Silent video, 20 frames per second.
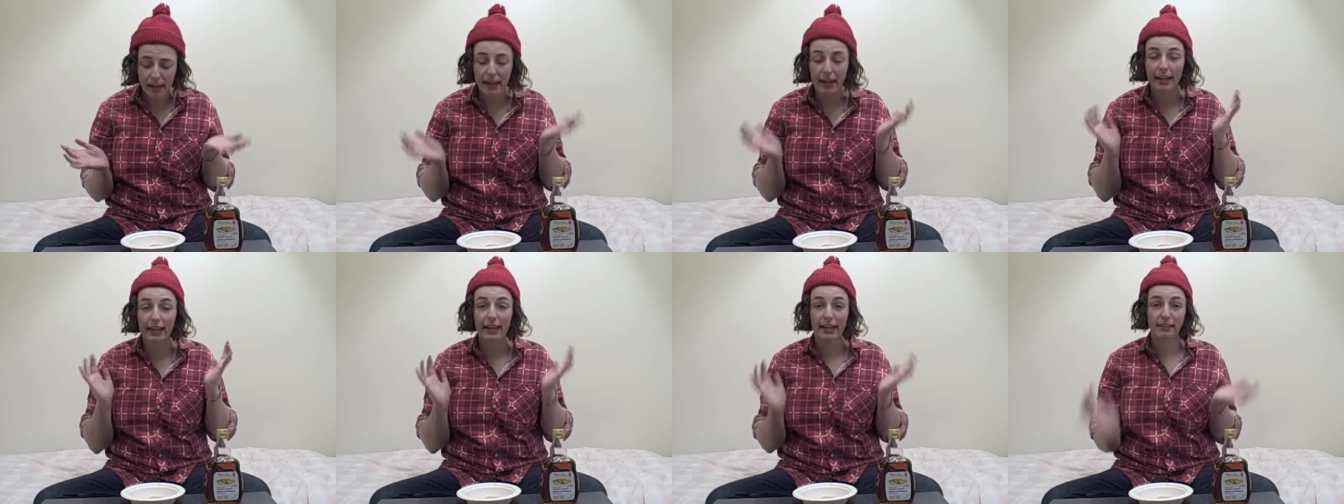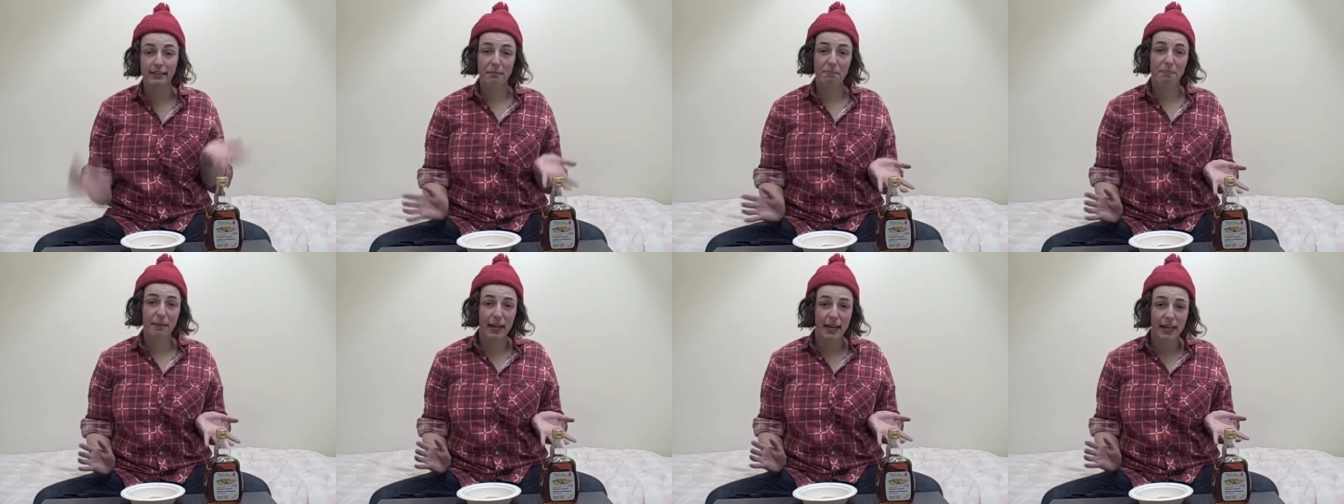and get
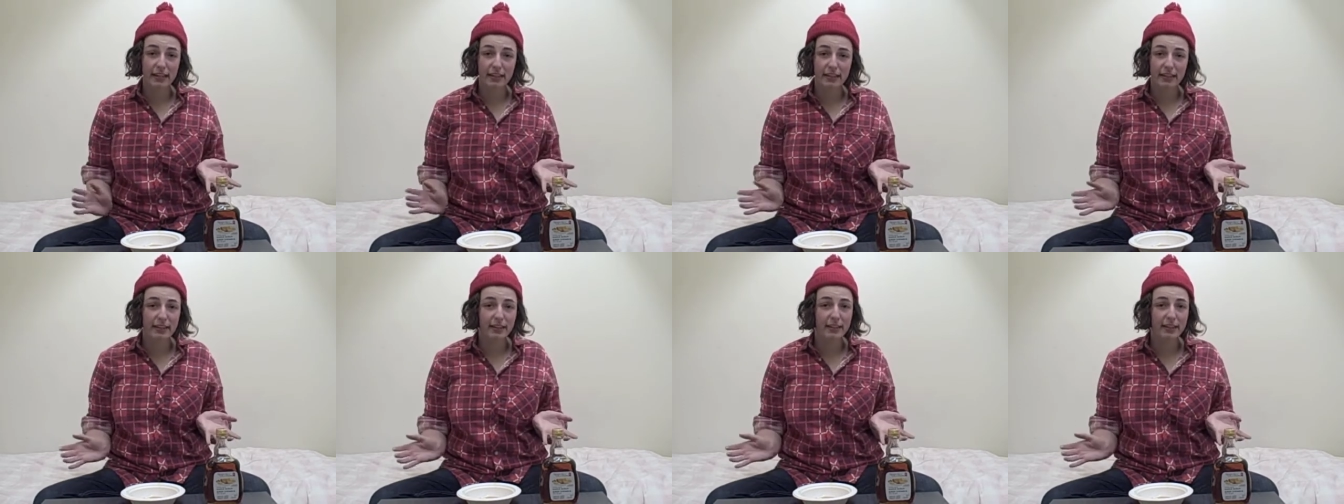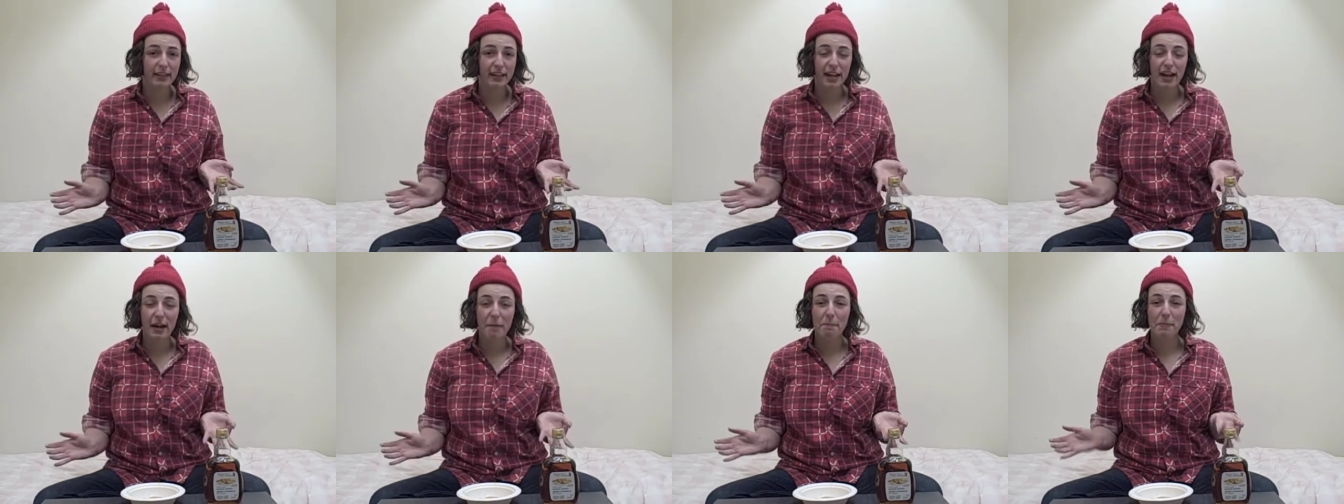to bed
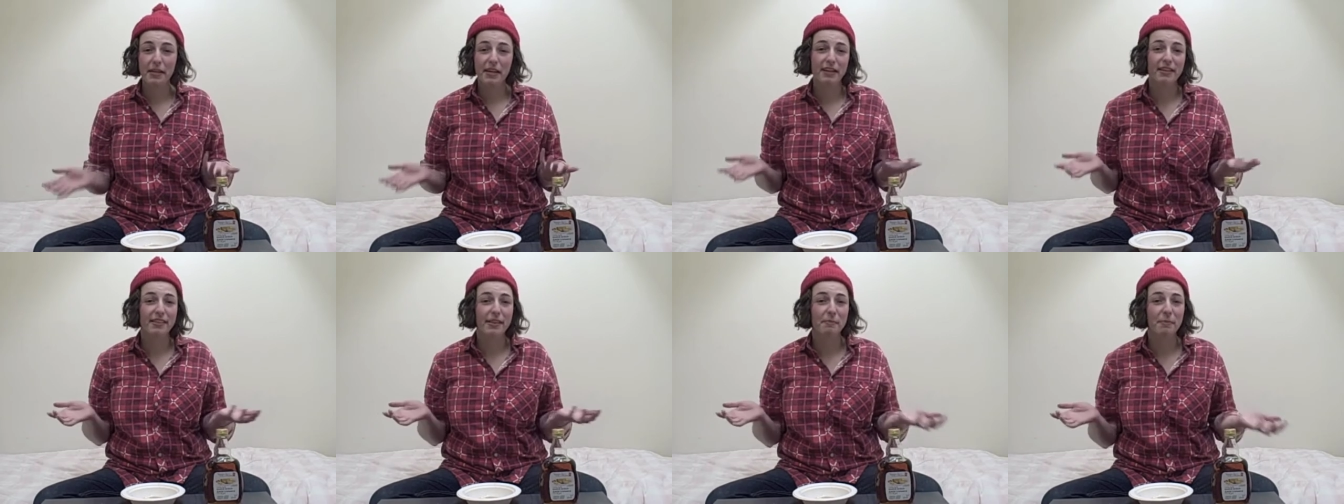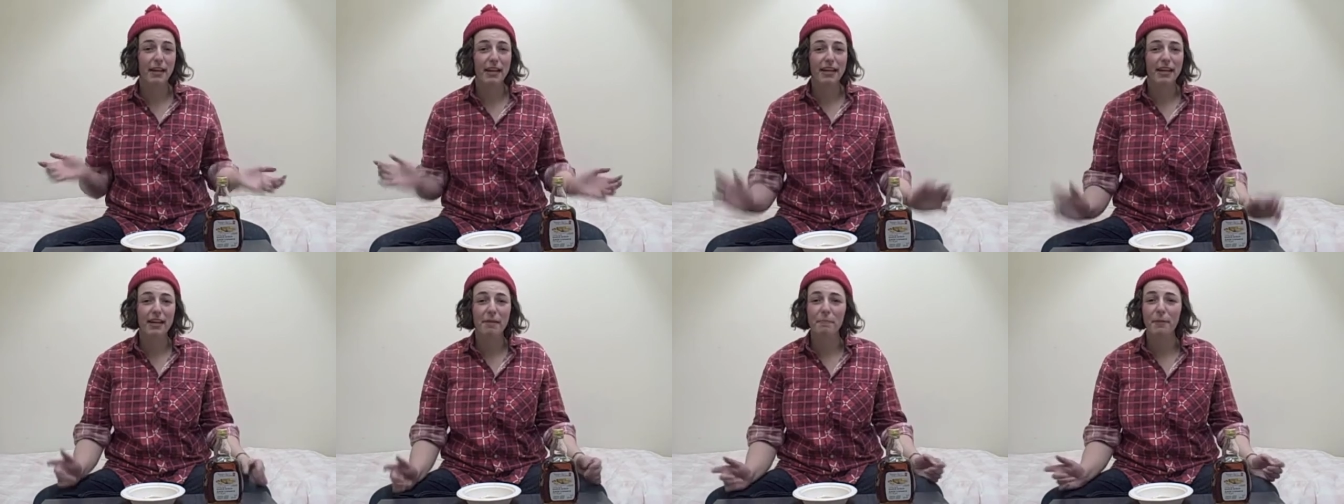because I'm
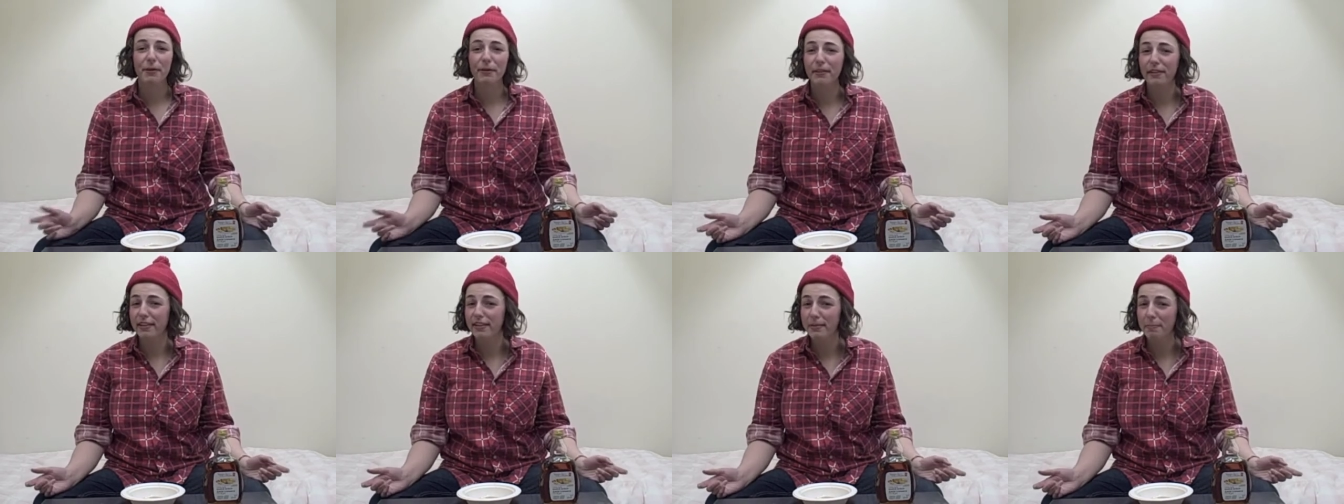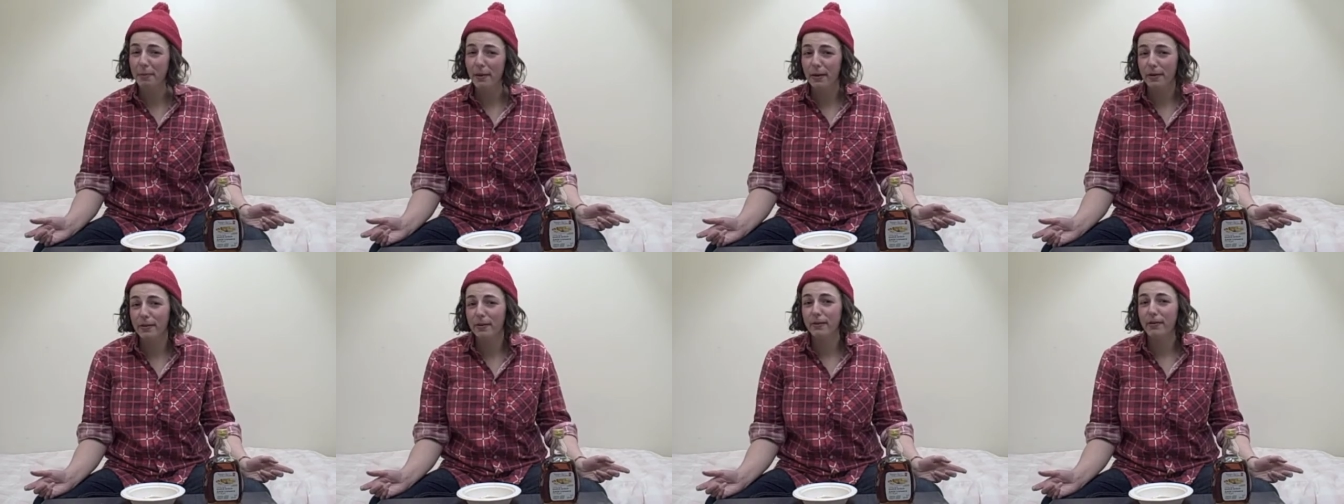getting up early
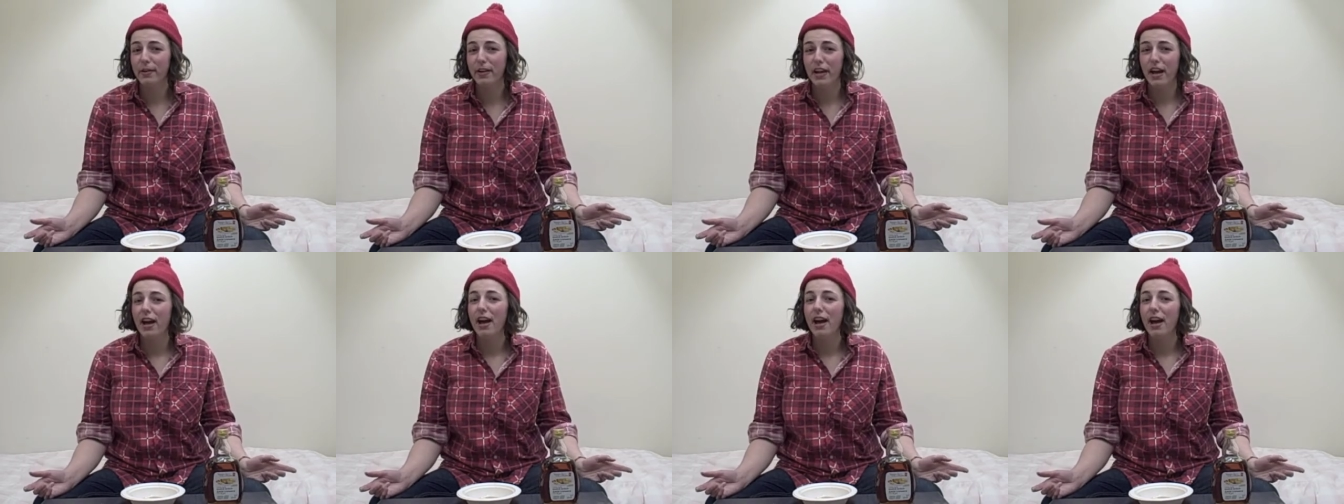tomorrow